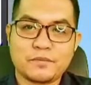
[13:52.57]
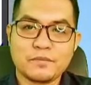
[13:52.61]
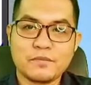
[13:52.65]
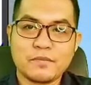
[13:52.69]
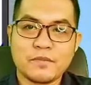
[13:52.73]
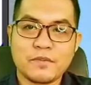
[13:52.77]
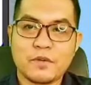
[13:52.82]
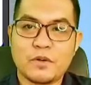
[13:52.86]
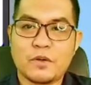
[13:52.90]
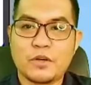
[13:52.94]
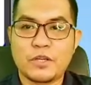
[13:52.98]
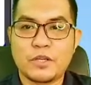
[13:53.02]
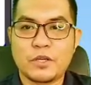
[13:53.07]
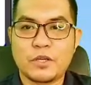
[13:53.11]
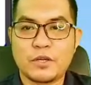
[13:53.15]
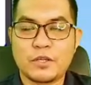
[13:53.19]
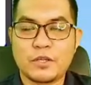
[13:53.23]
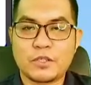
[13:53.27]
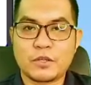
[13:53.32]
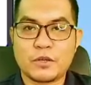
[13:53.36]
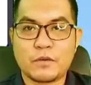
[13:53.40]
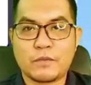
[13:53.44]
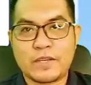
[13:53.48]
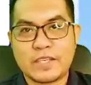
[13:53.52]
or your
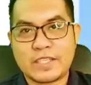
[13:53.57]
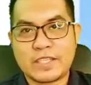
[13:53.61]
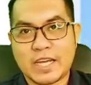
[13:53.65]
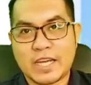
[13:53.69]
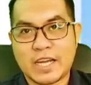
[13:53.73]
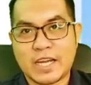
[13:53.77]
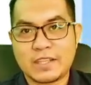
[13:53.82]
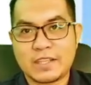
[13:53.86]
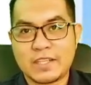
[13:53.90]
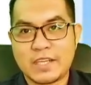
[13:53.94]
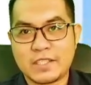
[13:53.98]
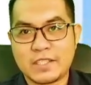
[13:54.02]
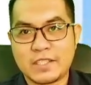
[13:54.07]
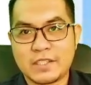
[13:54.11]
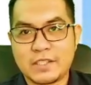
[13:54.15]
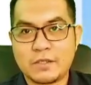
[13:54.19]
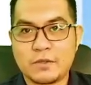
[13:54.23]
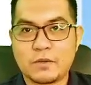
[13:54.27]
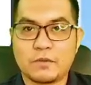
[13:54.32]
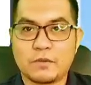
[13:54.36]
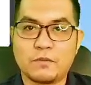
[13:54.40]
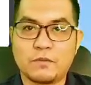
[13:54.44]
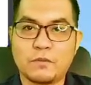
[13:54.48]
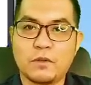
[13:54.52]
surface current density
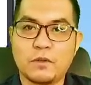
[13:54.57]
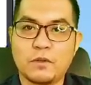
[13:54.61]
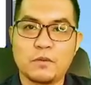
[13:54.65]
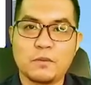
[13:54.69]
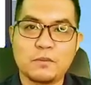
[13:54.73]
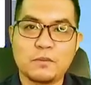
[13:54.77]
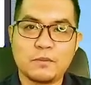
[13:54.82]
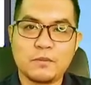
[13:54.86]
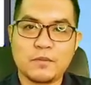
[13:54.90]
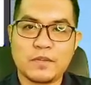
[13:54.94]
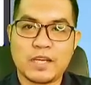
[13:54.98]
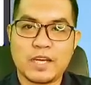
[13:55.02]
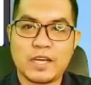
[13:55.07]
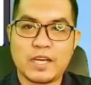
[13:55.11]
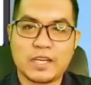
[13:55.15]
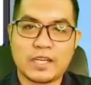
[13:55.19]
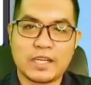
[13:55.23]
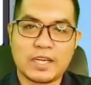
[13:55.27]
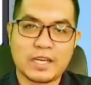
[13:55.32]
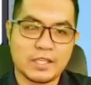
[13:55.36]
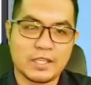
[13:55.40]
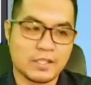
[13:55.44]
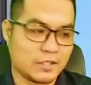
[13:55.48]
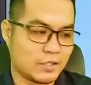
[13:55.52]
or volume
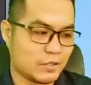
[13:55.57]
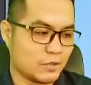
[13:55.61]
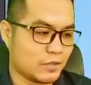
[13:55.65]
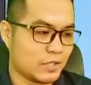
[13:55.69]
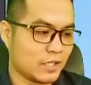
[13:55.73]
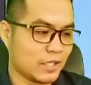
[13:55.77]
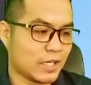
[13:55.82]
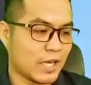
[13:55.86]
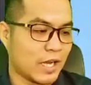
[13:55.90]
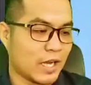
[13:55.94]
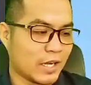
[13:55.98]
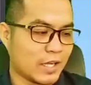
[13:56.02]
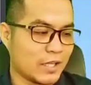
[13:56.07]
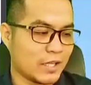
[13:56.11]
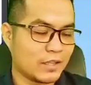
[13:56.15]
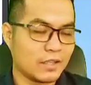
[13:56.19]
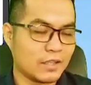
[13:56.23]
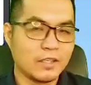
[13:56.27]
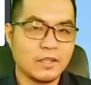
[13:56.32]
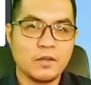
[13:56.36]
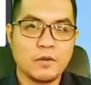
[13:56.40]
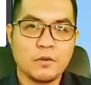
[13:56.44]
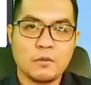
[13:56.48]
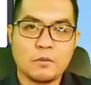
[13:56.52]
current. So the current
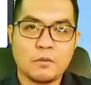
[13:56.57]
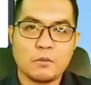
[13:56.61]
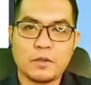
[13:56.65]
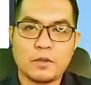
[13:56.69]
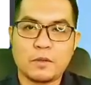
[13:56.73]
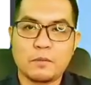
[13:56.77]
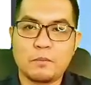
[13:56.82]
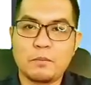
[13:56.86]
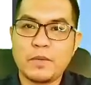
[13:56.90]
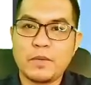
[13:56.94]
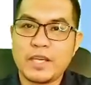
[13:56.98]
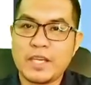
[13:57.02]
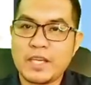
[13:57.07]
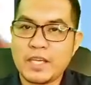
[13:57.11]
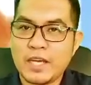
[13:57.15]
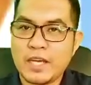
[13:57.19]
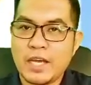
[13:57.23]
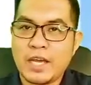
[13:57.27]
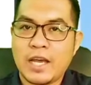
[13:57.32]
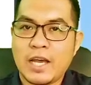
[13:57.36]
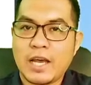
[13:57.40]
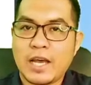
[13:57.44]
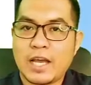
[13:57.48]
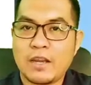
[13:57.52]
will be
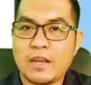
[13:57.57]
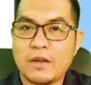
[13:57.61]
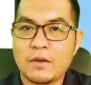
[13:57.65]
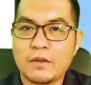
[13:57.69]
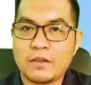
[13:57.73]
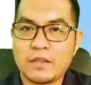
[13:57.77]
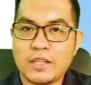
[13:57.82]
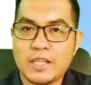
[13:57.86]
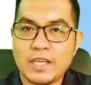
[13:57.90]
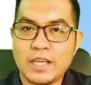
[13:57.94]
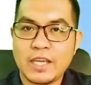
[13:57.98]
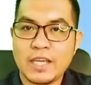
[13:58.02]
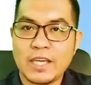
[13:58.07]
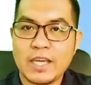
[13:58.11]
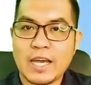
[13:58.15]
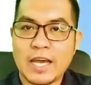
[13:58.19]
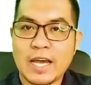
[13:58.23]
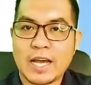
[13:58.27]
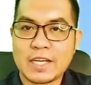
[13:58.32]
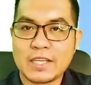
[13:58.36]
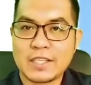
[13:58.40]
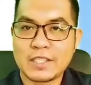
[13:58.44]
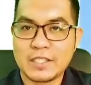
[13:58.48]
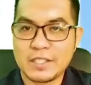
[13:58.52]
along the
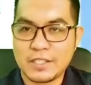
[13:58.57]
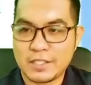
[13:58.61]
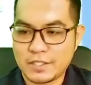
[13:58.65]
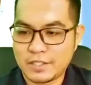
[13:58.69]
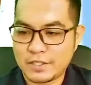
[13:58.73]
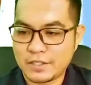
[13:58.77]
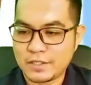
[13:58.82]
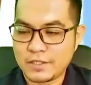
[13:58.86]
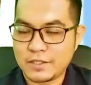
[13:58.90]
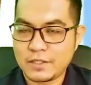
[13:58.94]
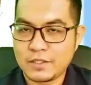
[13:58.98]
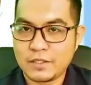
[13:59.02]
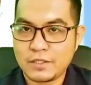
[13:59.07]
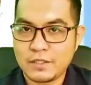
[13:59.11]
axis.